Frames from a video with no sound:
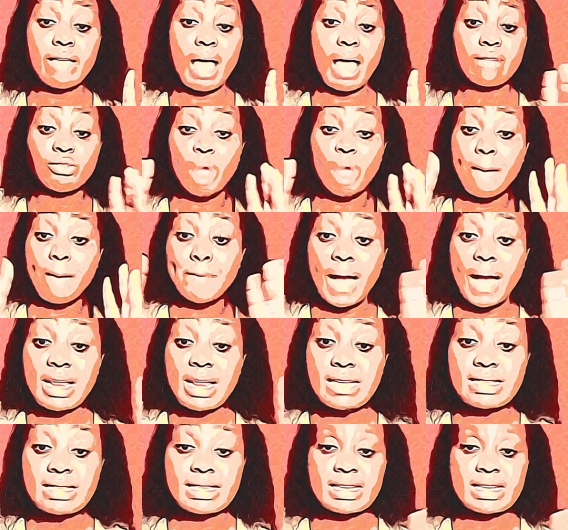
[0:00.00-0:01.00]

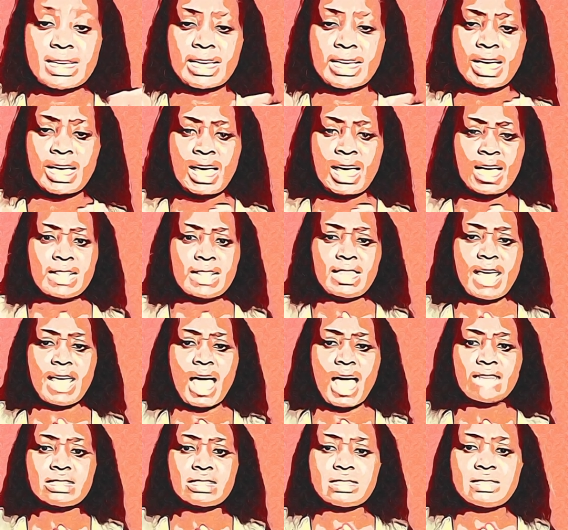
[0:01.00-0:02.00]
tribalistic, they
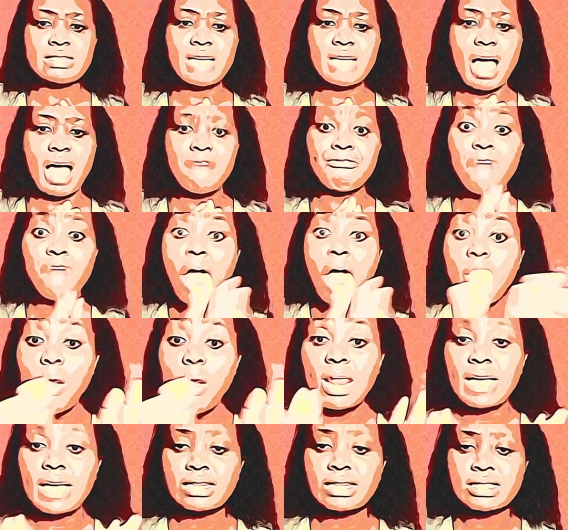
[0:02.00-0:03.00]
are
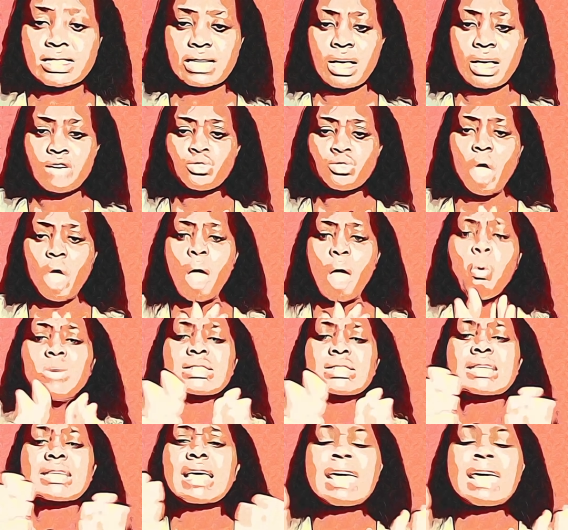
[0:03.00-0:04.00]
violent. So I was
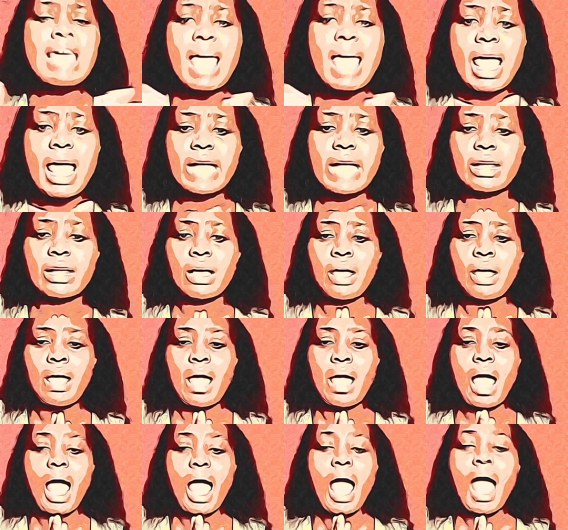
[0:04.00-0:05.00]
scared.
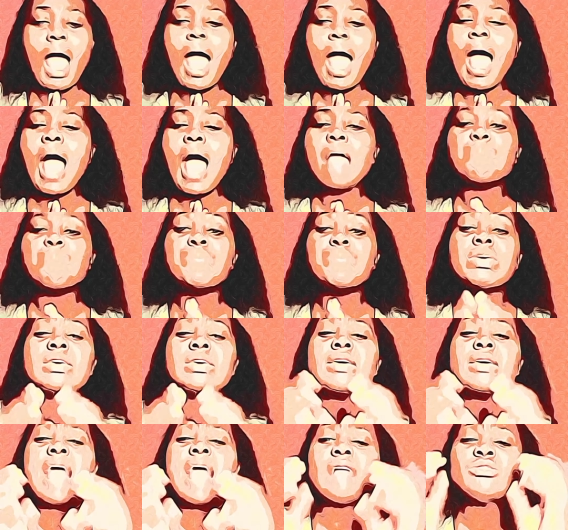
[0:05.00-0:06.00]
I
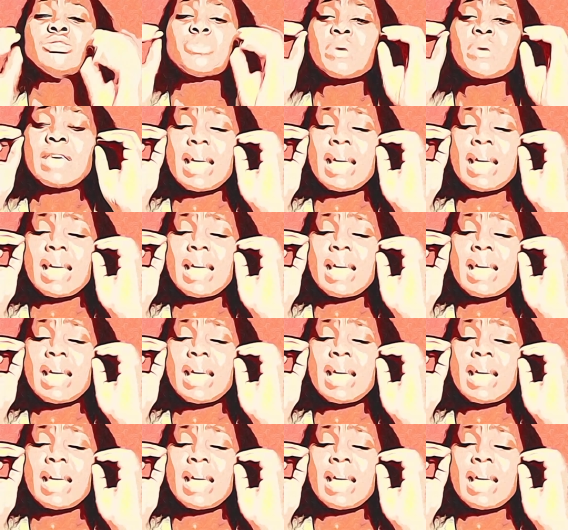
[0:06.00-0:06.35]
began to get